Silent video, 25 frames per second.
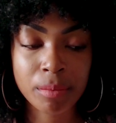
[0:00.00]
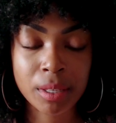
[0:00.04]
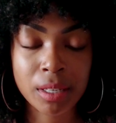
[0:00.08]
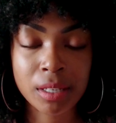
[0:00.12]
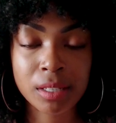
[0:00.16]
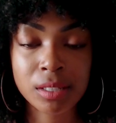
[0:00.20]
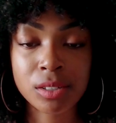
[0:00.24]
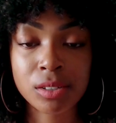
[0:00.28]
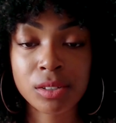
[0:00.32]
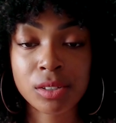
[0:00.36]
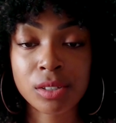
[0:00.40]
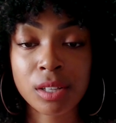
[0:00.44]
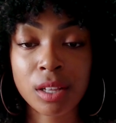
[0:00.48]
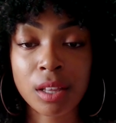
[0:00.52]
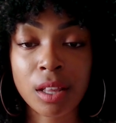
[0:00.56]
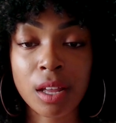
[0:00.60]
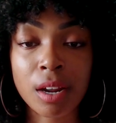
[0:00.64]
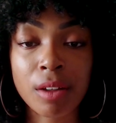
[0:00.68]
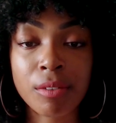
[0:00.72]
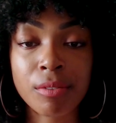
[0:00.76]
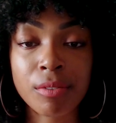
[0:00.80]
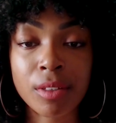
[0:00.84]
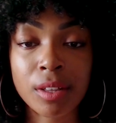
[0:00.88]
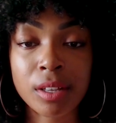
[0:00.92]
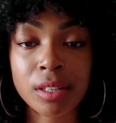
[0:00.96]
because there's a lot
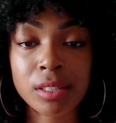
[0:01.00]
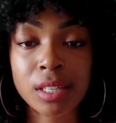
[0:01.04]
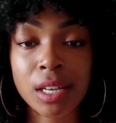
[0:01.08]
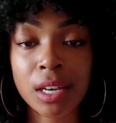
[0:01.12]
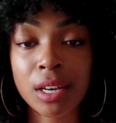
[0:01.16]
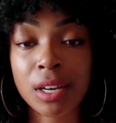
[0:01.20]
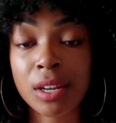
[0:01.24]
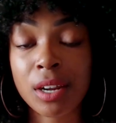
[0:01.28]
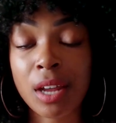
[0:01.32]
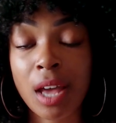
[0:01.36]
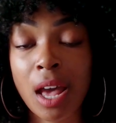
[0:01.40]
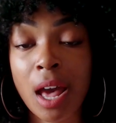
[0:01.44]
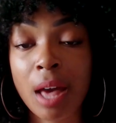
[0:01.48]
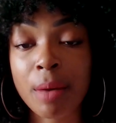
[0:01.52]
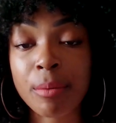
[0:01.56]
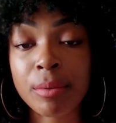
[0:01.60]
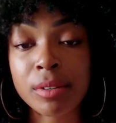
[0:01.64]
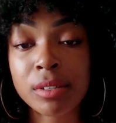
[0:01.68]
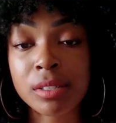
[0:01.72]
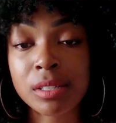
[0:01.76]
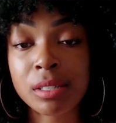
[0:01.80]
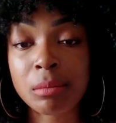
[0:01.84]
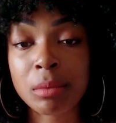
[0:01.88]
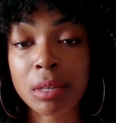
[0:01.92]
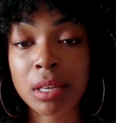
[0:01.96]
of things that could have
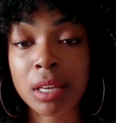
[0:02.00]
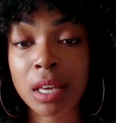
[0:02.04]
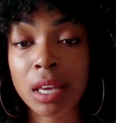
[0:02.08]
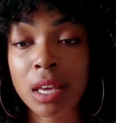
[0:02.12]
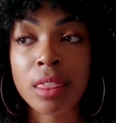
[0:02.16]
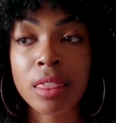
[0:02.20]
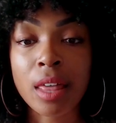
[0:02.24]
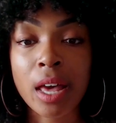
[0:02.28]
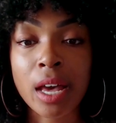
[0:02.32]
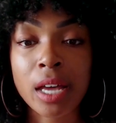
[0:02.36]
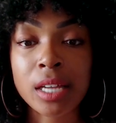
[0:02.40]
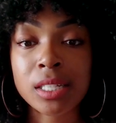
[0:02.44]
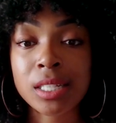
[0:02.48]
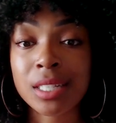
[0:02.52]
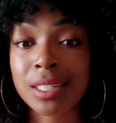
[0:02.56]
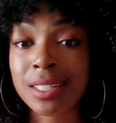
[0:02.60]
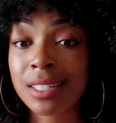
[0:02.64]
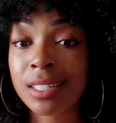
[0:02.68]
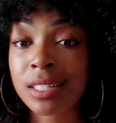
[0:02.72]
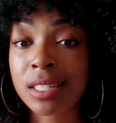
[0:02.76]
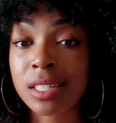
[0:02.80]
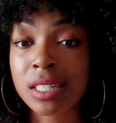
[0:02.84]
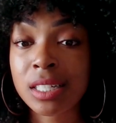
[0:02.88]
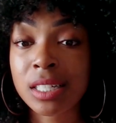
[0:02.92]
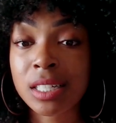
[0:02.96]
happened to me that
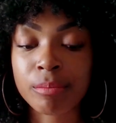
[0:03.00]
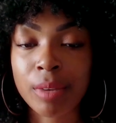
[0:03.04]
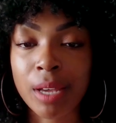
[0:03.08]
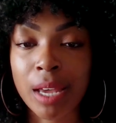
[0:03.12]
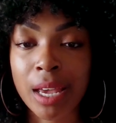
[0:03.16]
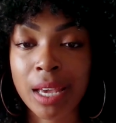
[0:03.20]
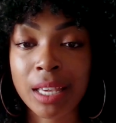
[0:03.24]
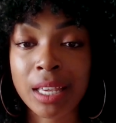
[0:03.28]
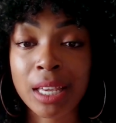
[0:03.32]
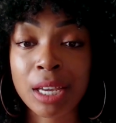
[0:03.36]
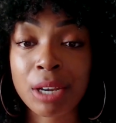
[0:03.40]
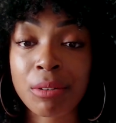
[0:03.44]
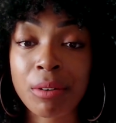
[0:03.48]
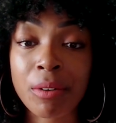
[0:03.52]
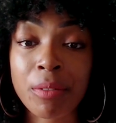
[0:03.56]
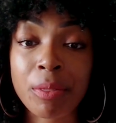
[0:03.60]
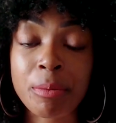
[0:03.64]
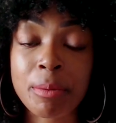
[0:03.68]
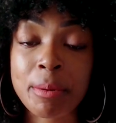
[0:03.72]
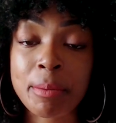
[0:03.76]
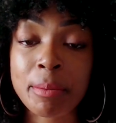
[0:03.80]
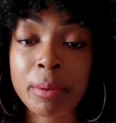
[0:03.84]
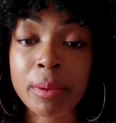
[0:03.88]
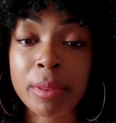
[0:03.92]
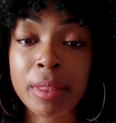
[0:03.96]
didn't, hang around
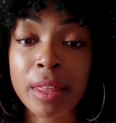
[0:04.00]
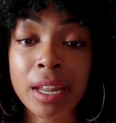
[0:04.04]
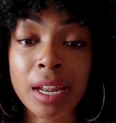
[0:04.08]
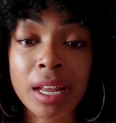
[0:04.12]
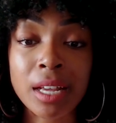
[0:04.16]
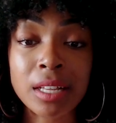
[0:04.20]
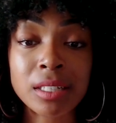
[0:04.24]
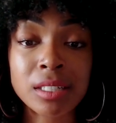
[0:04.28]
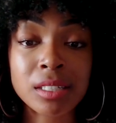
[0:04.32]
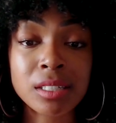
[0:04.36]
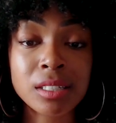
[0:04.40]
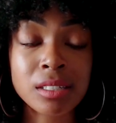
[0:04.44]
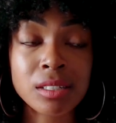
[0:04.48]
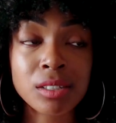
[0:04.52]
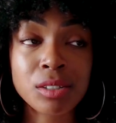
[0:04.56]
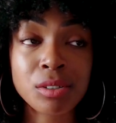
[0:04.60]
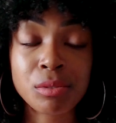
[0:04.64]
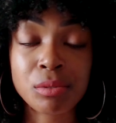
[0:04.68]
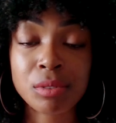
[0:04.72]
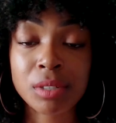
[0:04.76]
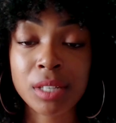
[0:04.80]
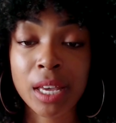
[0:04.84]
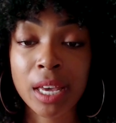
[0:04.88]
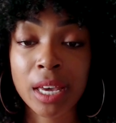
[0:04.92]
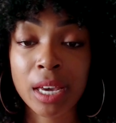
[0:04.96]
people that I
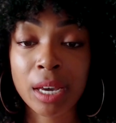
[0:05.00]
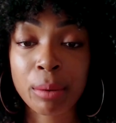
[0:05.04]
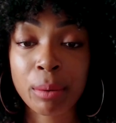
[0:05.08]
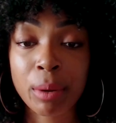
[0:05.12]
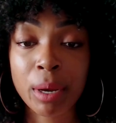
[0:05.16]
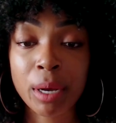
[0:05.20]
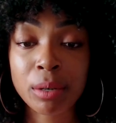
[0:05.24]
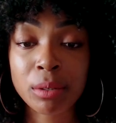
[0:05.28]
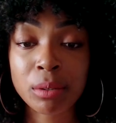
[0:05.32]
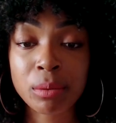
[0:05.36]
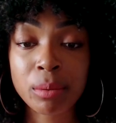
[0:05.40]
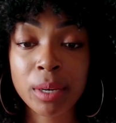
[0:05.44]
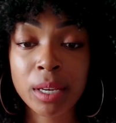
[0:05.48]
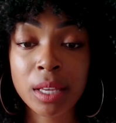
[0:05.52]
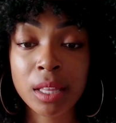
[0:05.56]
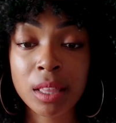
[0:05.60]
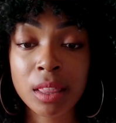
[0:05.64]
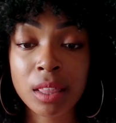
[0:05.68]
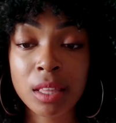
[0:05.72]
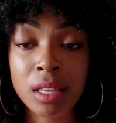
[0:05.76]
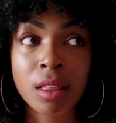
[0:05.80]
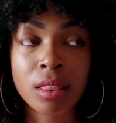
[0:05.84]
used to hang around with.